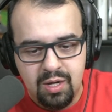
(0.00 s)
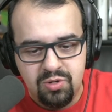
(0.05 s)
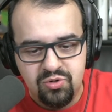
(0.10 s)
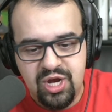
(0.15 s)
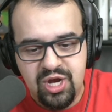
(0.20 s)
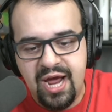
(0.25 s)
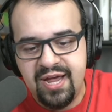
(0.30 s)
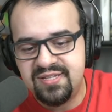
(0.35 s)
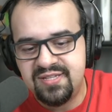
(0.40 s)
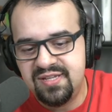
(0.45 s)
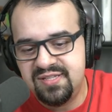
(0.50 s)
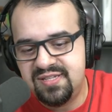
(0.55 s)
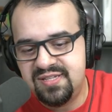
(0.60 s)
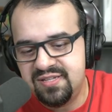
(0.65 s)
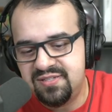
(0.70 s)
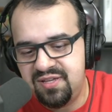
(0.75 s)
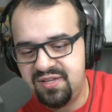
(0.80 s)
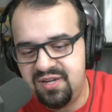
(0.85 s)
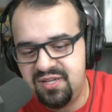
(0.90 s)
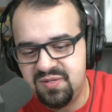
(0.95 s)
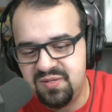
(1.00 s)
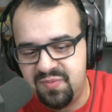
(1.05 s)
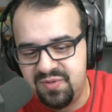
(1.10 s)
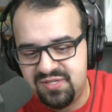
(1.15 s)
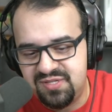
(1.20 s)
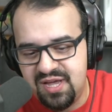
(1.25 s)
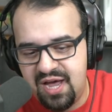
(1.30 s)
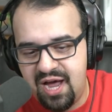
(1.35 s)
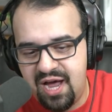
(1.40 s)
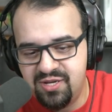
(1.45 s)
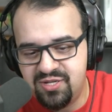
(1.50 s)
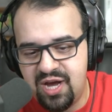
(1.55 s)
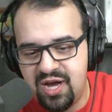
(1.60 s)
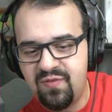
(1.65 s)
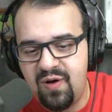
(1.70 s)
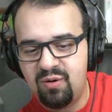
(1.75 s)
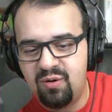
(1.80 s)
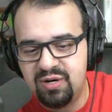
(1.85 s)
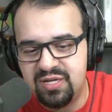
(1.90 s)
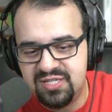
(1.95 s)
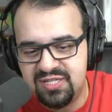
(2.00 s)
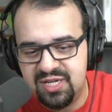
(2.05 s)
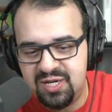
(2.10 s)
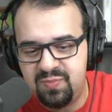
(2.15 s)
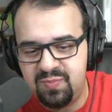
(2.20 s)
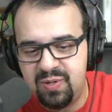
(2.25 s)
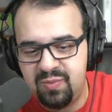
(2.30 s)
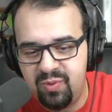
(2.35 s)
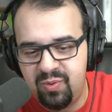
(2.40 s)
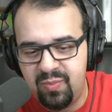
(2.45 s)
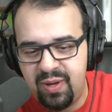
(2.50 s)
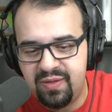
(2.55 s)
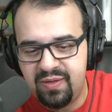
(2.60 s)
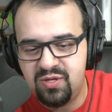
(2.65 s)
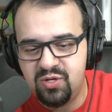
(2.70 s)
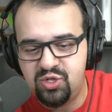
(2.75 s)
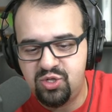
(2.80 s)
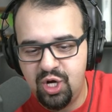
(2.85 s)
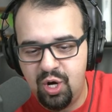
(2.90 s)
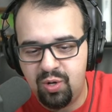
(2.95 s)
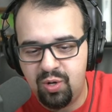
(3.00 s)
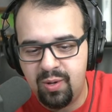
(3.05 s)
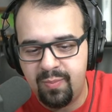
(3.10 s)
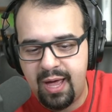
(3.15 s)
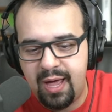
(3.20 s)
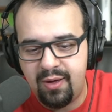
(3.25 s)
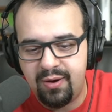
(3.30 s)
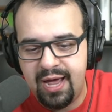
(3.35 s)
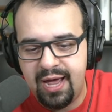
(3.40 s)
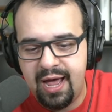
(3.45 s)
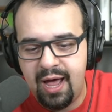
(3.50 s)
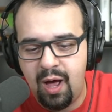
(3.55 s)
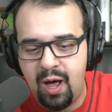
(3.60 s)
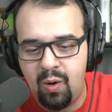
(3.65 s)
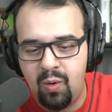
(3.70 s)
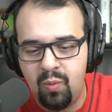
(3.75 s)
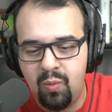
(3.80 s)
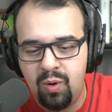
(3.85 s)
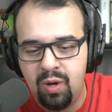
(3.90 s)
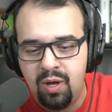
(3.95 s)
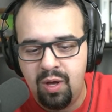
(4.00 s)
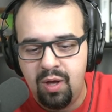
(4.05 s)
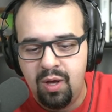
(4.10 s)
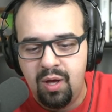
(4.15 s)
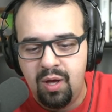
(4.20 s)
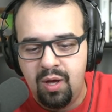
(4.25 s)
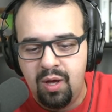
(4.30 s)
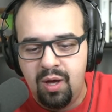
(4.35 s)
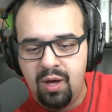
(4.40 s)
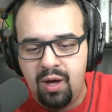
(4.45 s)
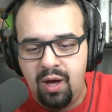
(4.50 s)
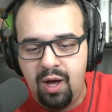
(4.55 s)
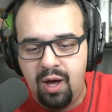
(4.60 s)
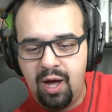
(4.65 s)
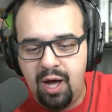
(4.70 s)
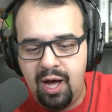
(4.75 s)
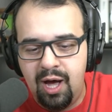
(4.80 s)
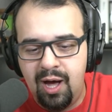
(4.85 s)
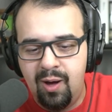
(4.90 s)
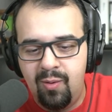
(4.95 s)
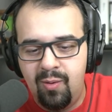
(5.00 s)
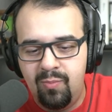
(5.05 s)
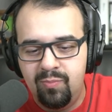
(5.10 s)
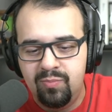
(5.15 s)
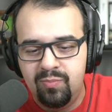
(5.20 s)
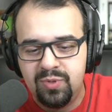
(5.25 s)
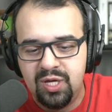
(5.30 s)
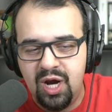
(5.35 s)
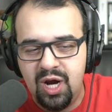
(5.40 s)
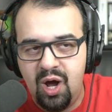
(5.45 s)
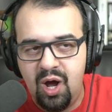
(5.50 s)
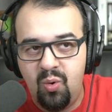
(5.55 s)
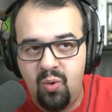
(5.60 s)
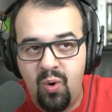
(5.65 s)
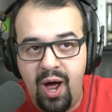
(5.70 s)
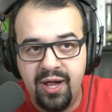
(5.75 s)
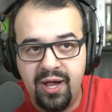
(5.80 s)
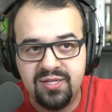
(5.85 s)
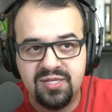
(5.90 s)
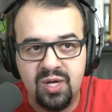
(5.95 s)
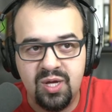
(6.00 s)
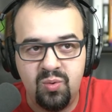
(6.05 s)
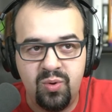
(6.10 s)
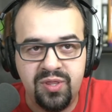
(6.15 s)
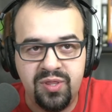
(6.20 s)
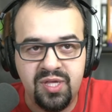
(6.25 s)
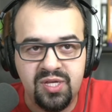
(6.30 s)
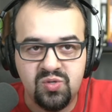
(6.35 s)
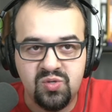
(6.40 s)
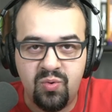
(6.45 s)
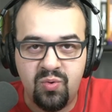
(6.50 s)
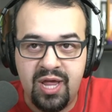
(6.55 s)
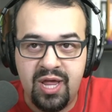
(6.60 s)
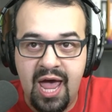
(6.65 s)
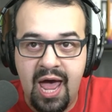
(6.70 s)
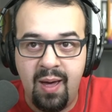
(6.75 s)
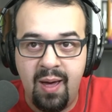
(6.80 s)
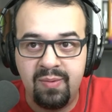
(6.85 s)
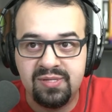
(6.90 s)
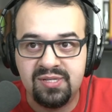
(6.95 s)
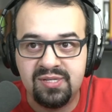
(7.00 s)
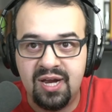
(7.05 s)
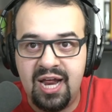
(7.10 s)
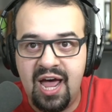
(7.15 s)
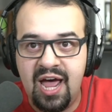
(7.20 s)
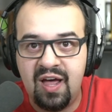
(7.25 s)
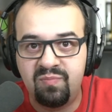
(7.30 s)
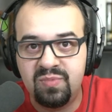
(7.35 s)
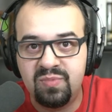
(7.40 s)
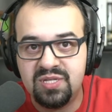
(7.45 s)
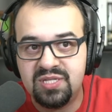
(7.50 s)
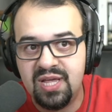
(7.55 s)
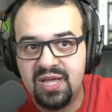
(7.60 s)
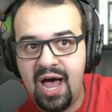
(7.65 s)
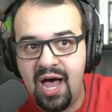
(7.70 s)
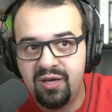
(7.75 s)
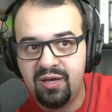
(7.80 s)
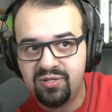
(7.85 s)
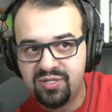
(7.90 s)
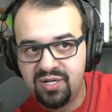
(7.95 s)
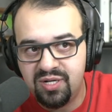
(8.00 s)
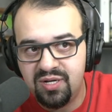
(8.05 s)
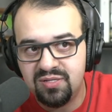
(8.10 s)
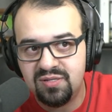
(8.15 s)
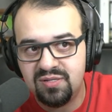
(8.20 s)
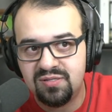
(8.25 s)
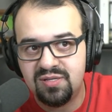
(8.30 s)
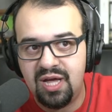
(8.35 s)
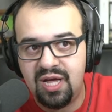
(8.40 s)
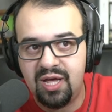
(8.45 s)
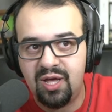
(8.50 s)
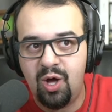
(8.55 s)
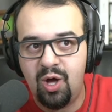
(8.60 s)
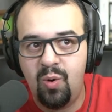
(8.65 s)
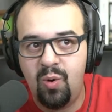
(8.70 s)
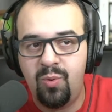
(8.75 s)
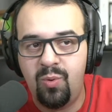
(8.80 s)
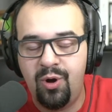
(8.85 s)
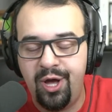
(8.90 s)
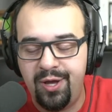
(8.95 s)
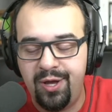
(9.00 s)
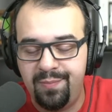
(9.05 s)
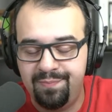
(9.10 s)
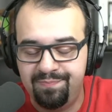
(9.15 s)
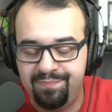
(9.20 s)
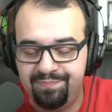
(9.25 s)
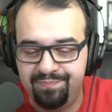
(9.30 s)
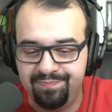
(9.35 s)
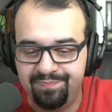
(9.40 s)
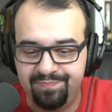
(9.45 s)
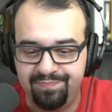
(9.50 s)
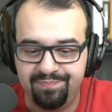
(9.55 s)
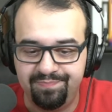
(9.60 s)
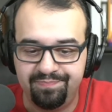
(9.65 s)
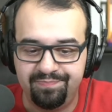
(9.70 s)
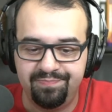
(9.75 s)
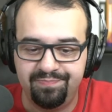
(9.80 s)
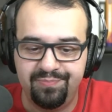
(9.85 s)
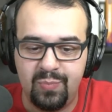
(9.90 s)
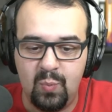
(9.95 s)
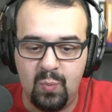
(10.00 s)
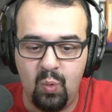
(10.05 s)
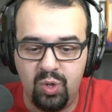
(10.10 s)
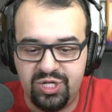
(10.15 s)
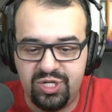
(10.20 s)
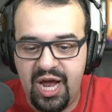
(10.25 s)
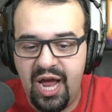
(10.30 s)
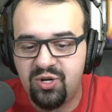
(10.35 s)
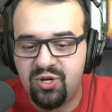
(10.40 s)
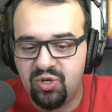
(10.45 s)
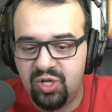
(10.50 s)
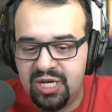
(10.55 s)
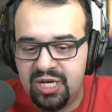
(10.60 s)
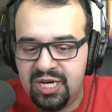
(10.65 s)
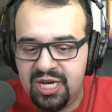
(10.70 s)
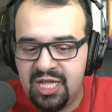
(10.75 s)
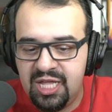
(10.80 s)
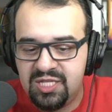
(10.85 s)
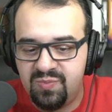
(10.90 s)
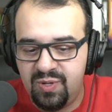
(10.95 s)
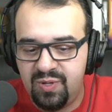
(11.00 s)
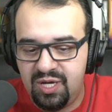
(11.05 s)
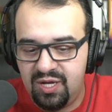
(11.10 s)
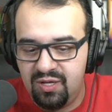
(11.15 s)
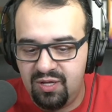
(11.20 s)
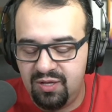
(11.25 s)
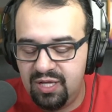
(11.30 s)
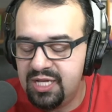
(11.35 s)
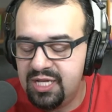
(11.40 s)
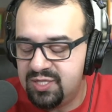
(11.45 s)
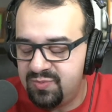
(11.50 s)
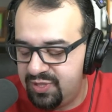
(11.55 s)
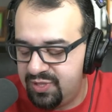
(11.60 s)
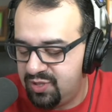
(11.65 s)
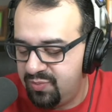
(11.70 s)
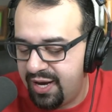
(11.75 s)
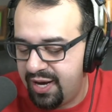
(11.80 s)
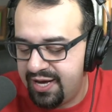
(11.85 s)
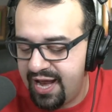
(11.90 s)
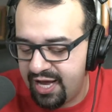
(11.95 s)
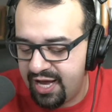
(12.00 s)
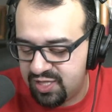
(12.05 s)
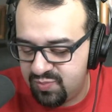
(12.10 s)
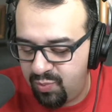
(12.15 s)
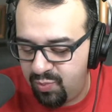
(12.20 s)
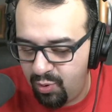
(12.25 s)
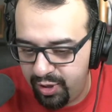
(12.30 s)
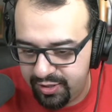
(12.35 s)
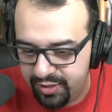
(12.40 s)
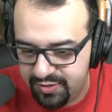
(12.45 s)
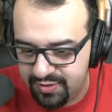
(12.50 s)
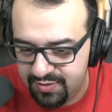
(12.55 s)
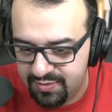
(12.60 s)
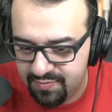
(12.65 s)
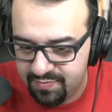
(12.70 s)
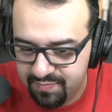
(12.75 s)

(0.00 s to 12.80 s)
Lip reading: Jackson says he needs a massage. I've already seen people make the joke about how, Watson with his rehab is going to have massages. It's like, oh boy, which actually leads me to my next point.